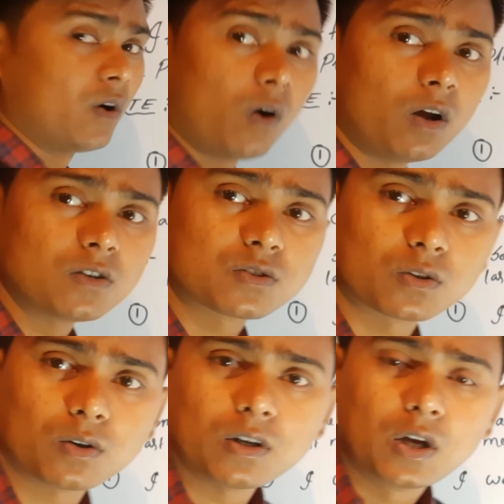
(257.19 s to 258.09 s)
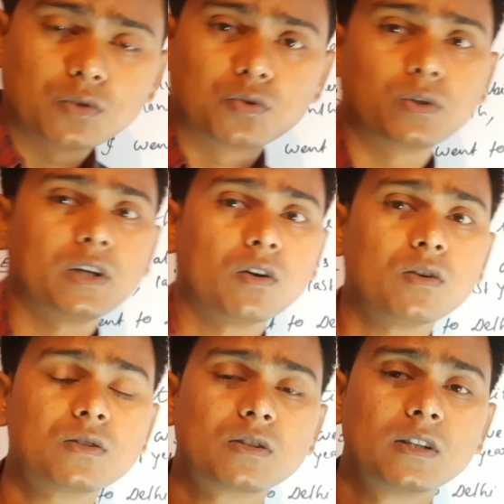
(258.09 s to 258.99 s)
Also, to
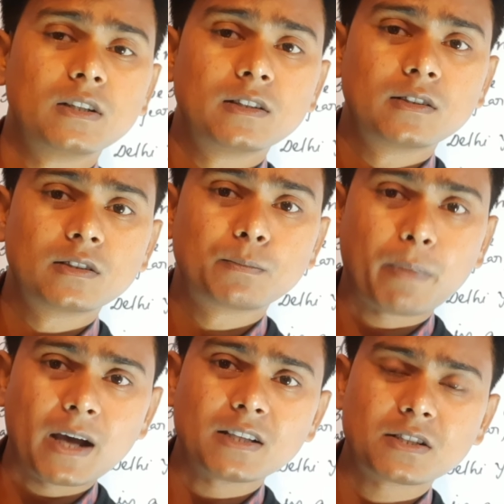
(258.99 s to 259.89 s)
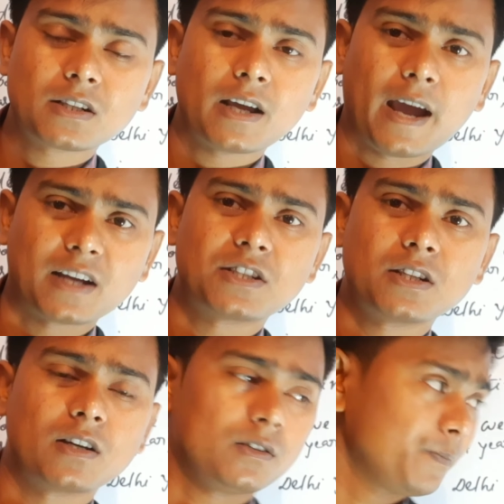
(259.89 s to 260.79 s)
denote past
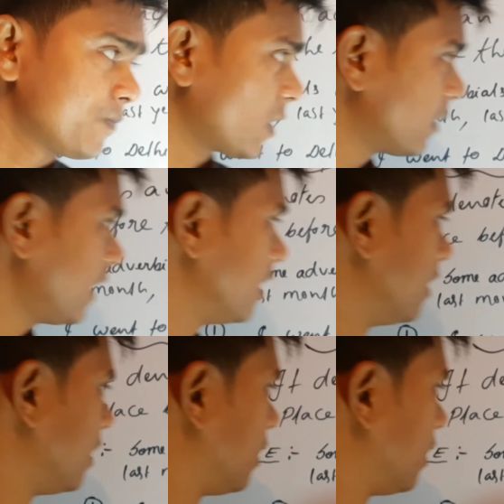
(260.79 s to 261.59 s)
action, okay,